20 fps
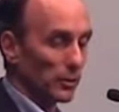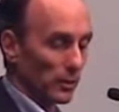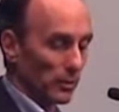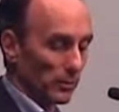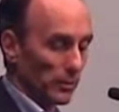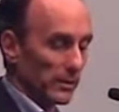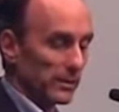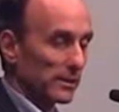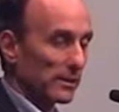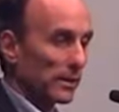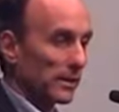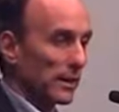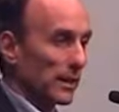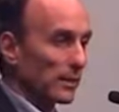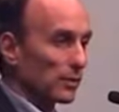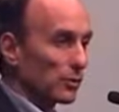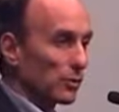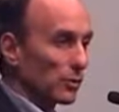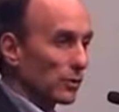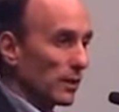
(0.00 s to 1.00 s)
You can risk it
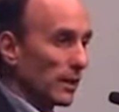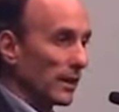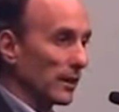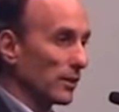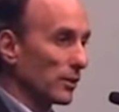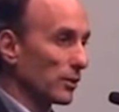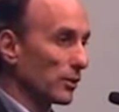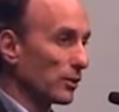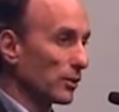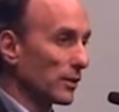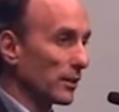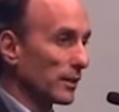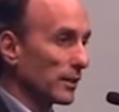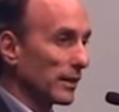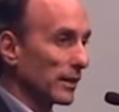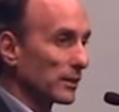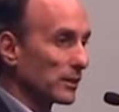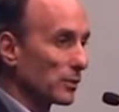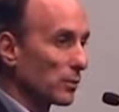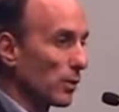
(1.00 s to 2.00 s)
on zucchini or
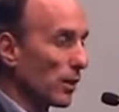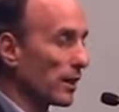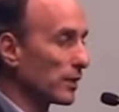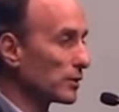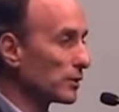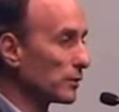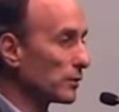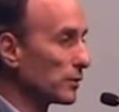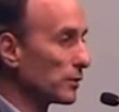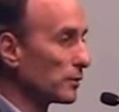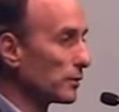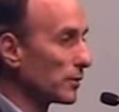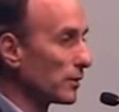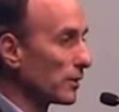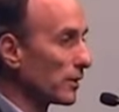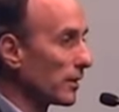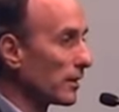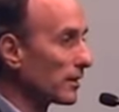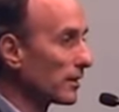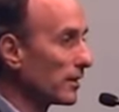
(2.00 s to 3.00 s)
crookneck squash if you
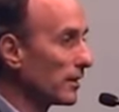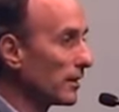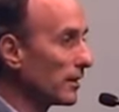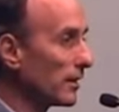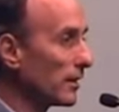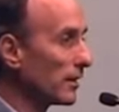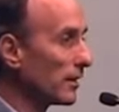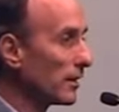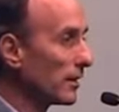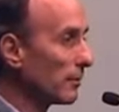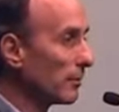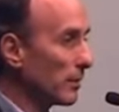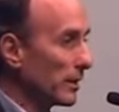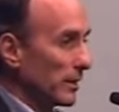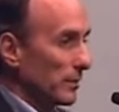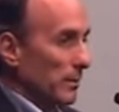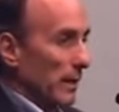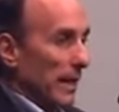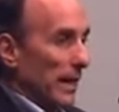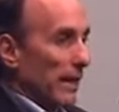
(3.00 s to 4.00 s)
feel lucky, but
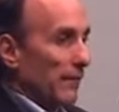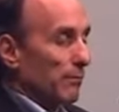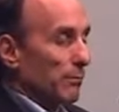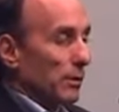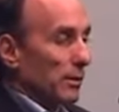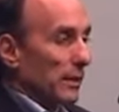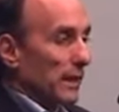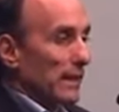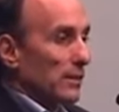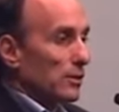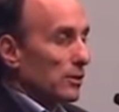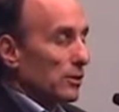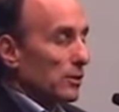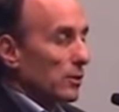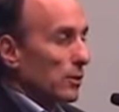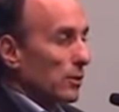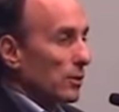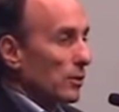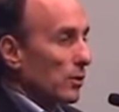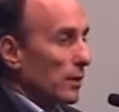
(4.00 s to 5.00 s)
it may have
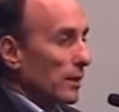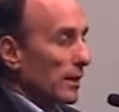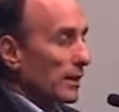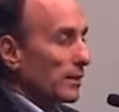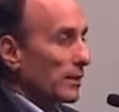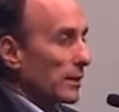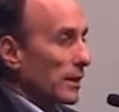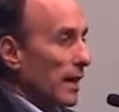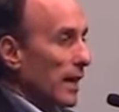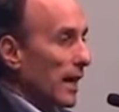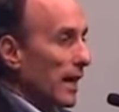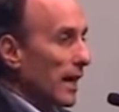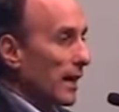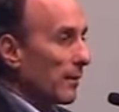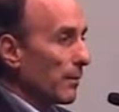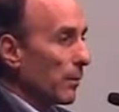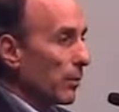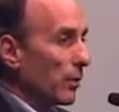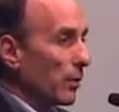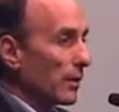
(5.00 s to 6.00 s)
polenta or corn on the
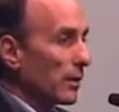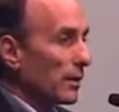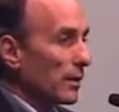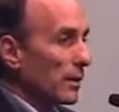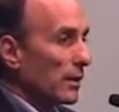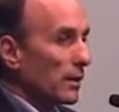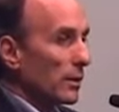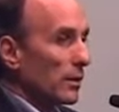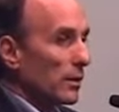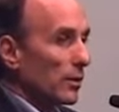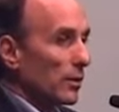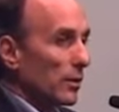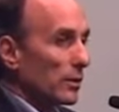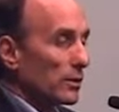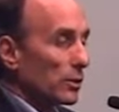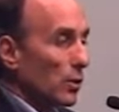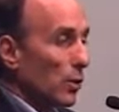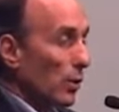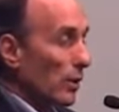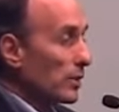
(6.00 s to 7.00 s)
cob or, or
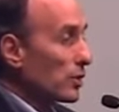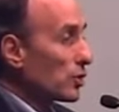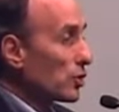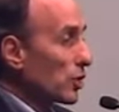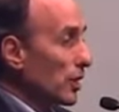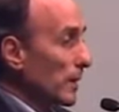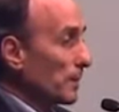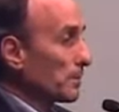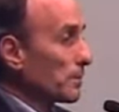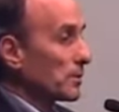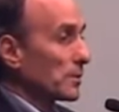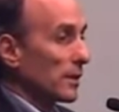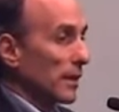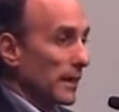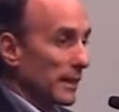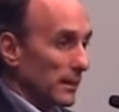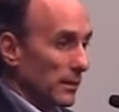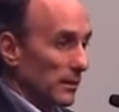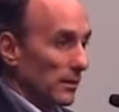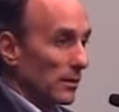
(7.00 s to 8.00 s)
corn chips
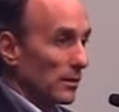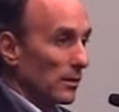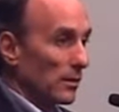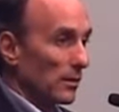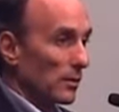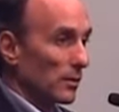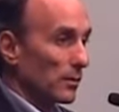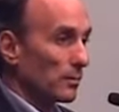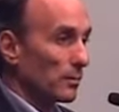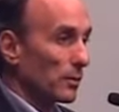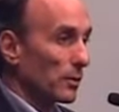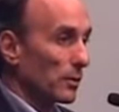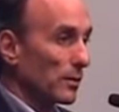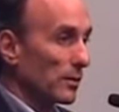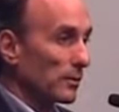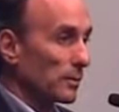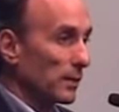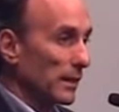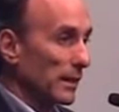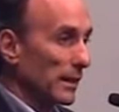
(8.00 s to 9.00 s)
like or
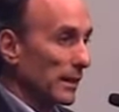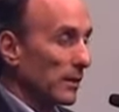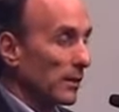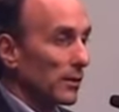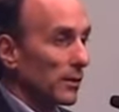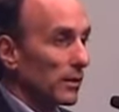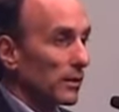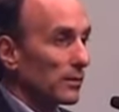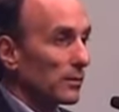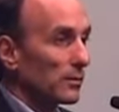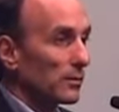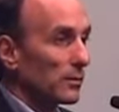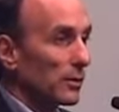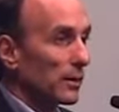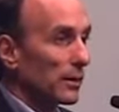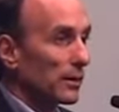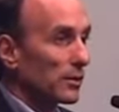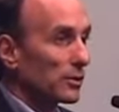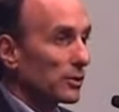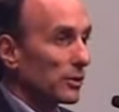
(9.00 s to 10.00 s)
polenta or
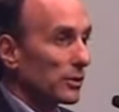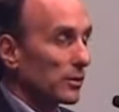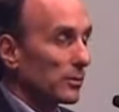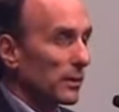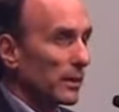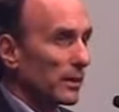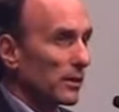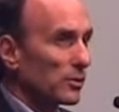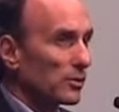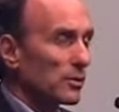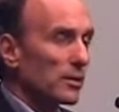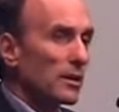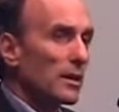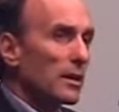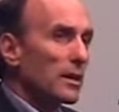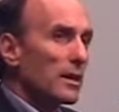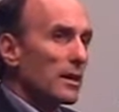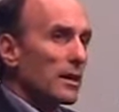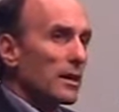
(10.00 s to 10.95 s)
chilenos.